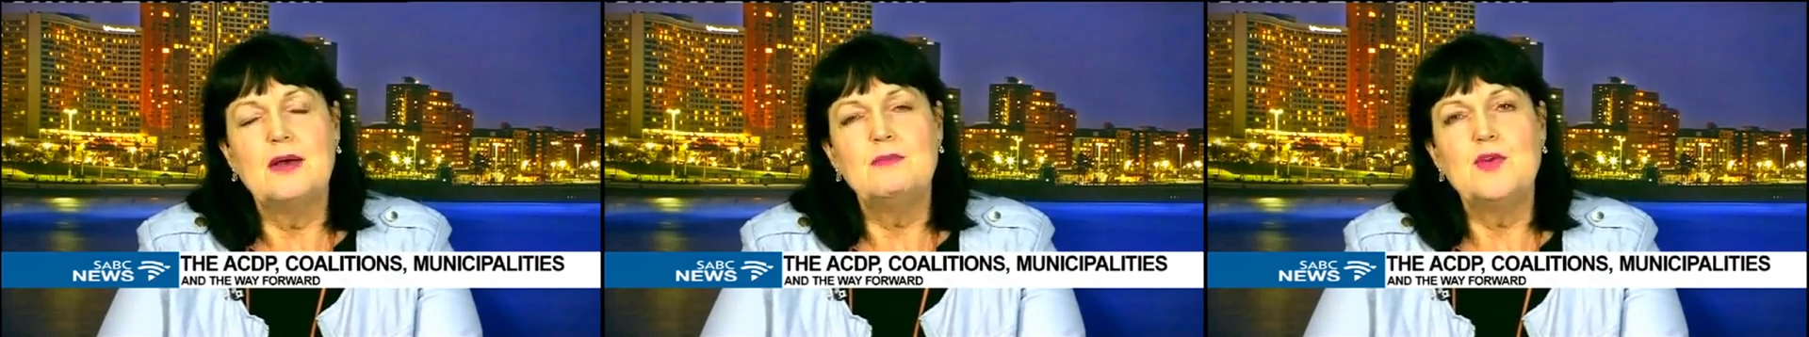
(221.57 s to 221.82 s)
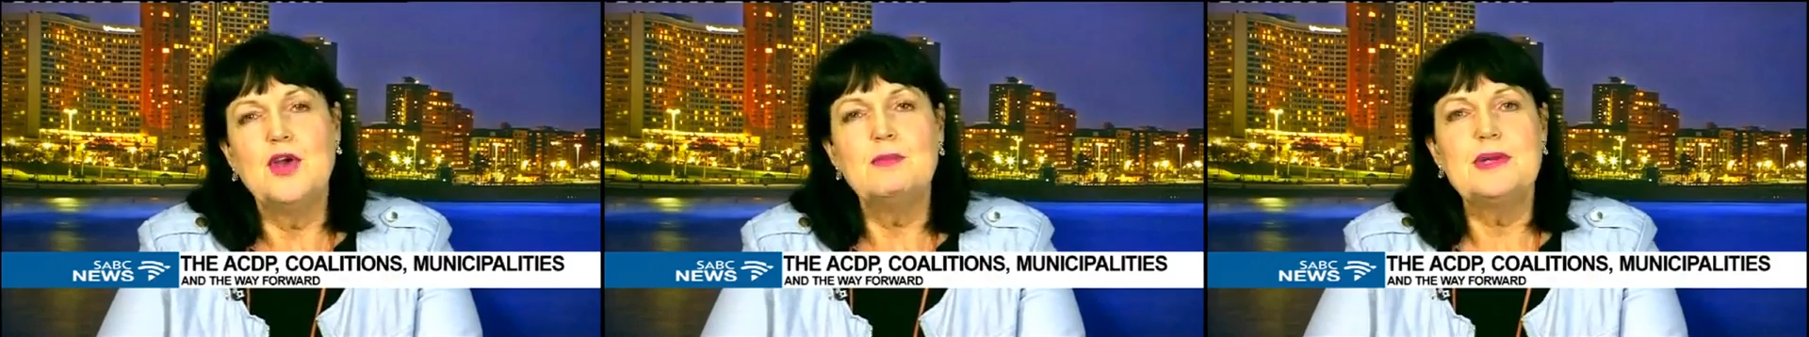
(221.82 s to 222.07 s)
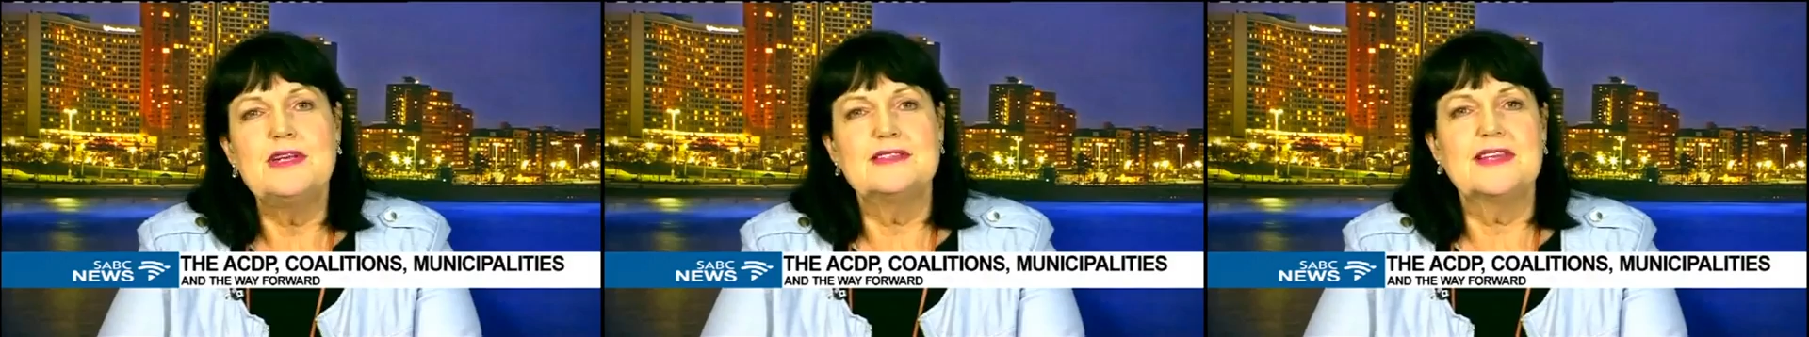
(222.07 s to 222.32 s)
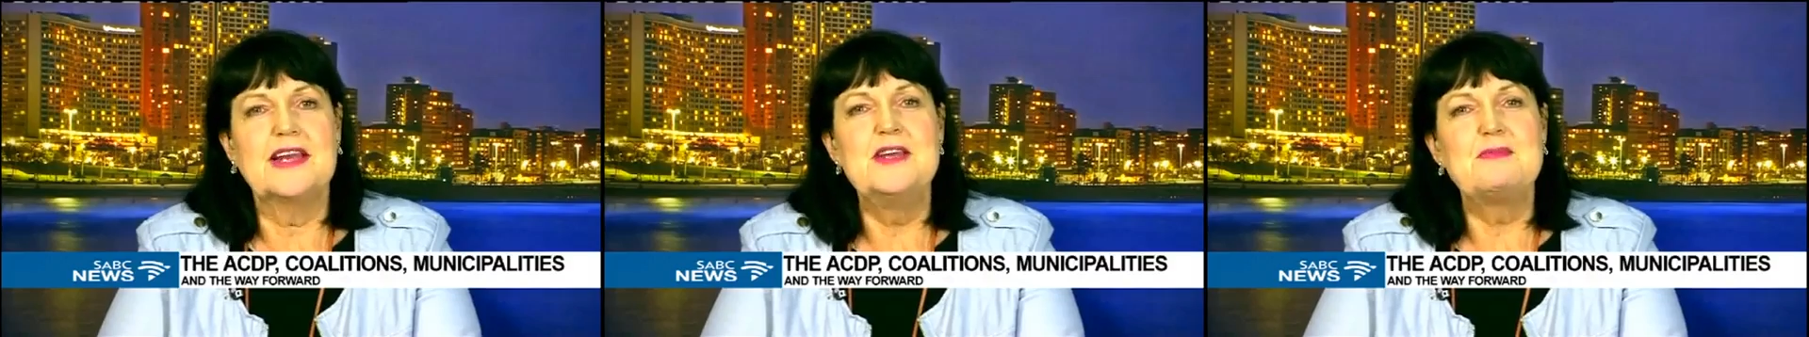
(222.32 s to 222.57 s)

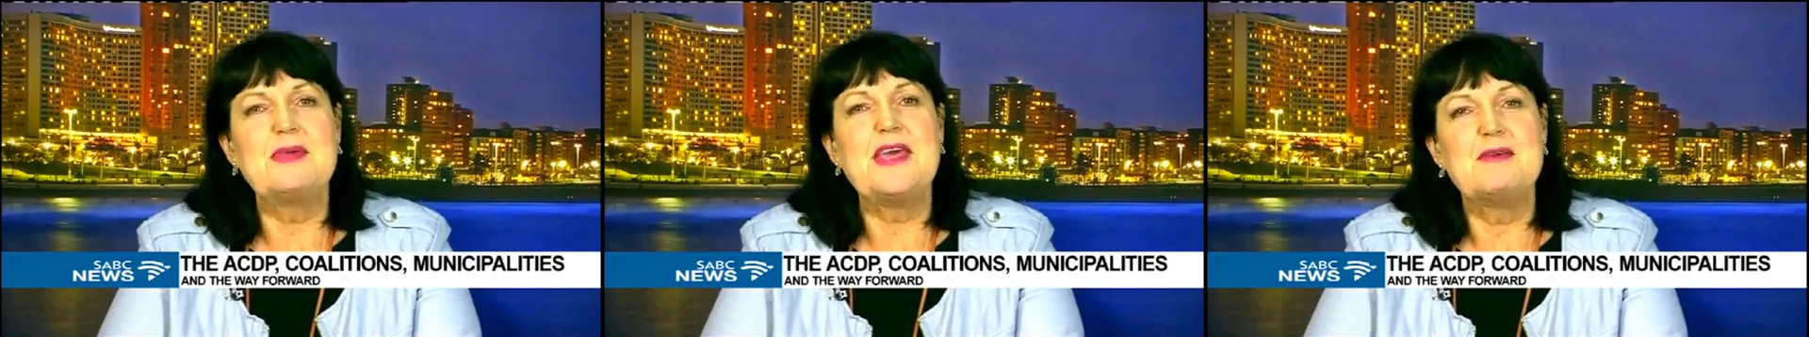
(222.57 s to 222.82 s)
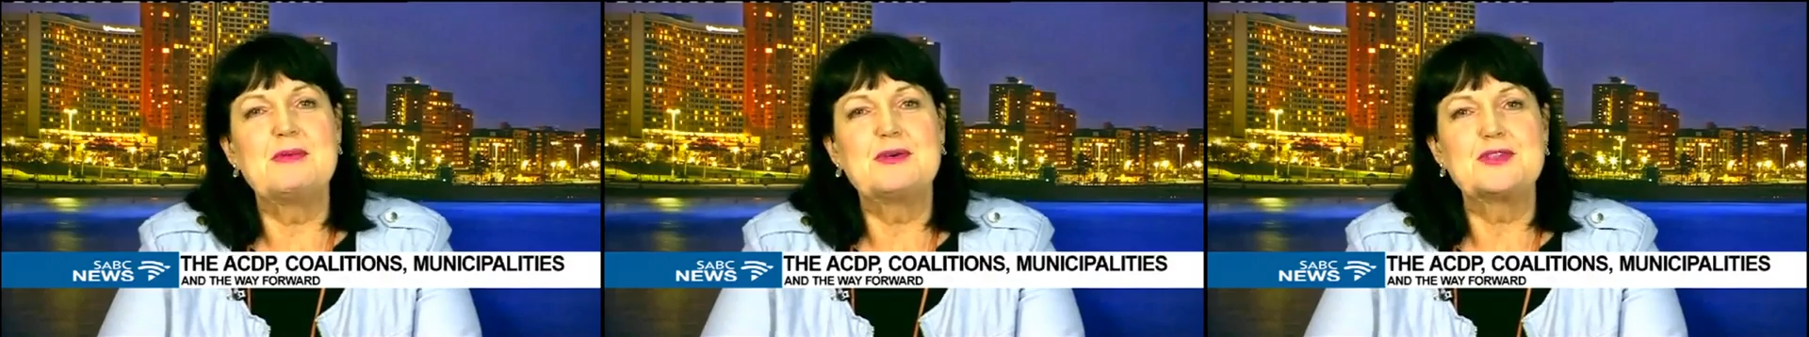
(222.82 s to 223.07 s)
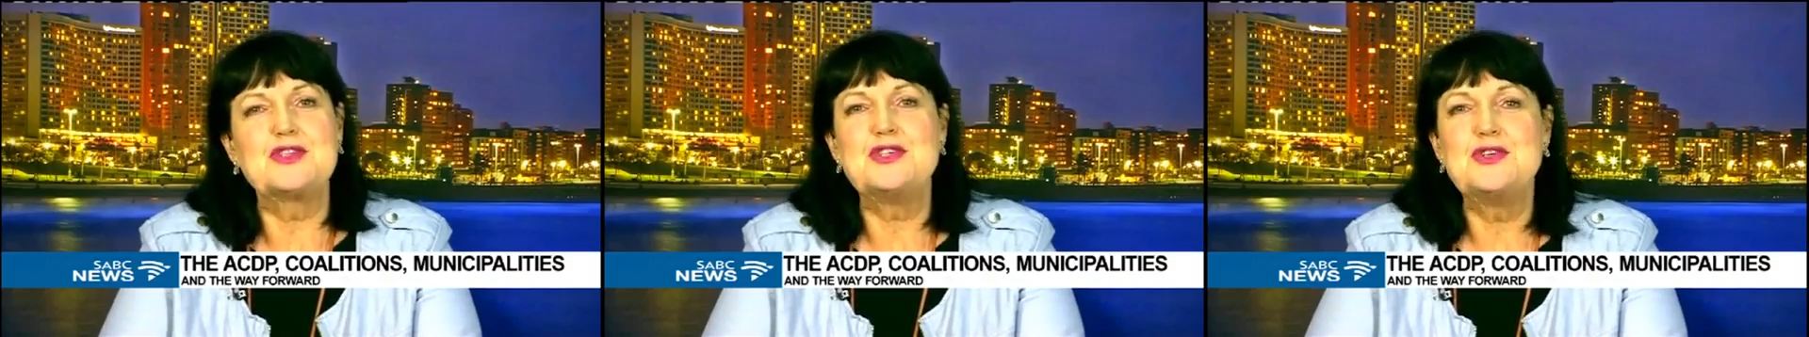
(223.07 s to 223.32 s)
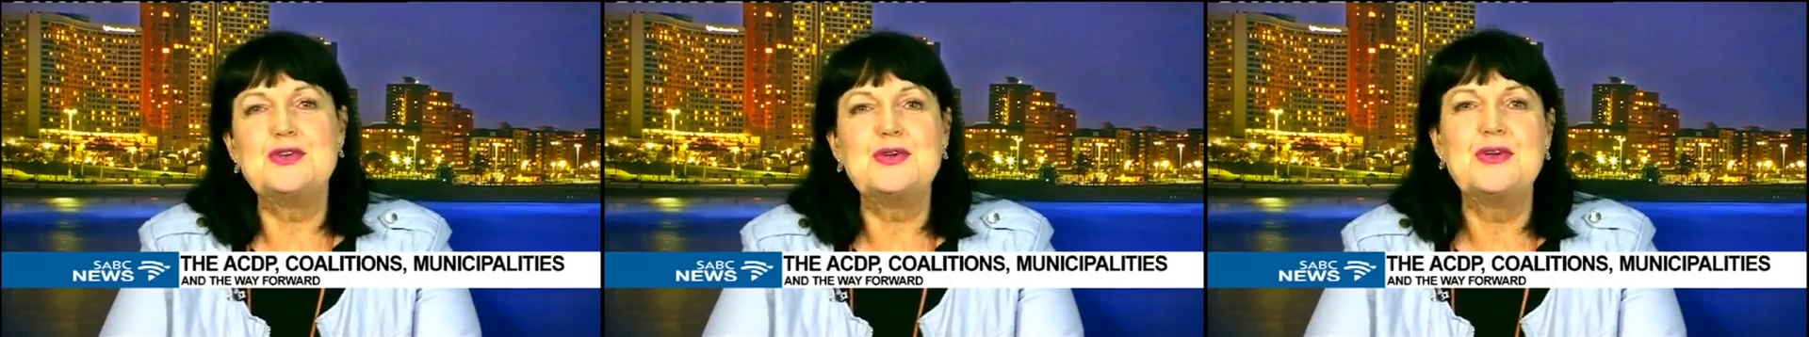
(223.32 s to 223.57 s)
Nobody's going to be able
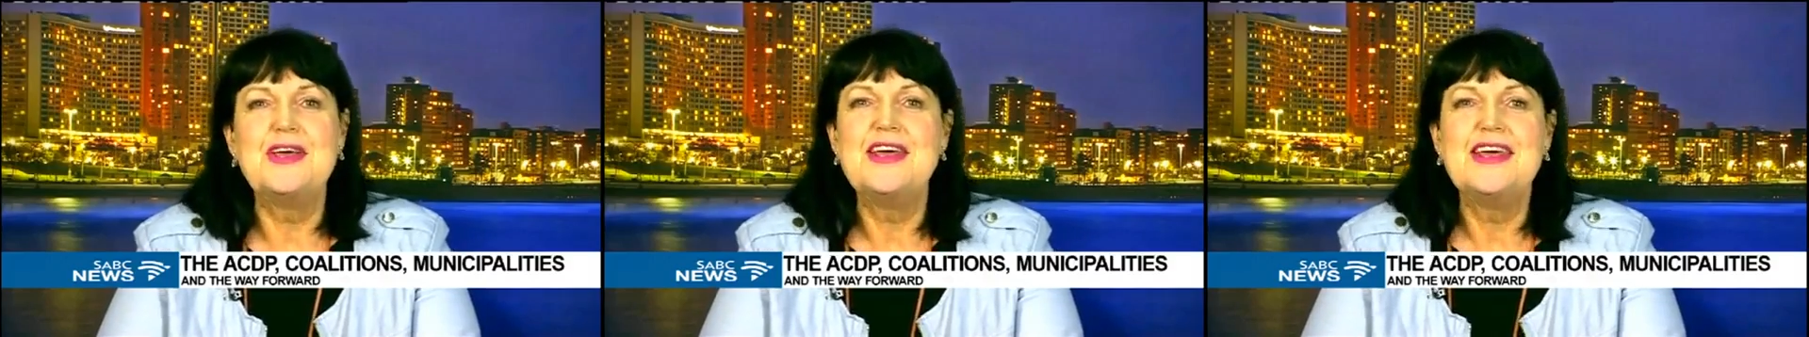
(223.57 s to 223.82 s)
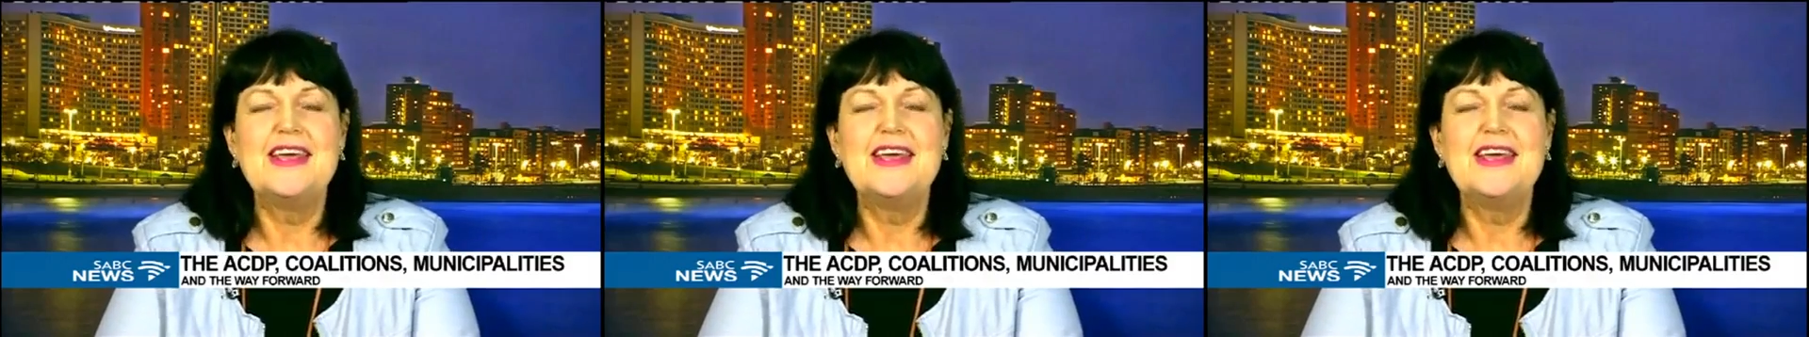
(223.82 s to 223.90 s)
to do